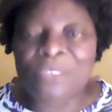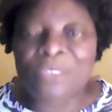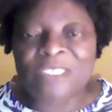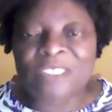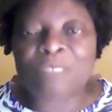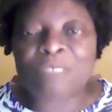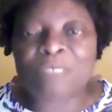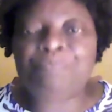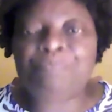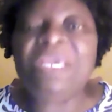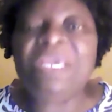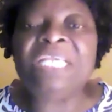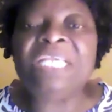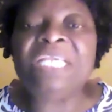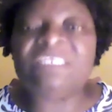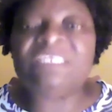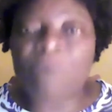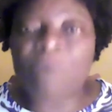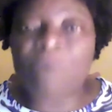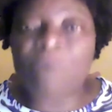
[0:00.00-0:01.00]

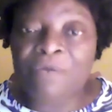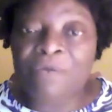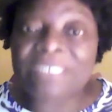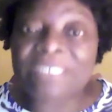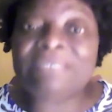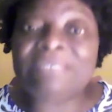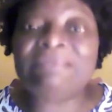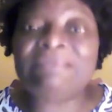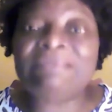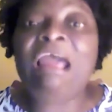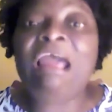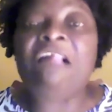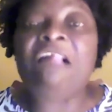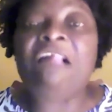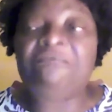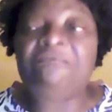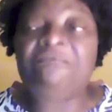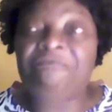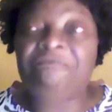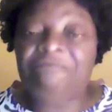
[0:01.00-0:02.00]
speaks for
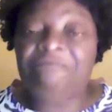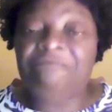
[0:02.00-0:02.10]
itself.